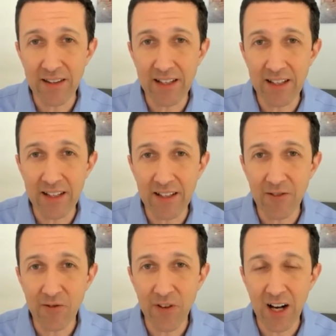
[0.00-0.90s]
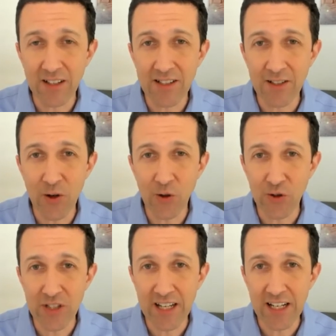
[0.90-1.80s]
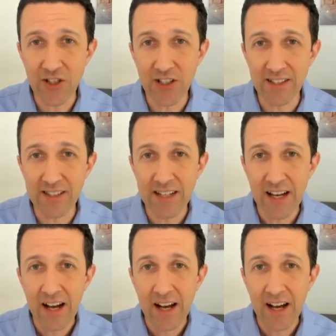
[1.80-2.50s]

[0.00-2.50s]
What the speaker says: the Fox local stations.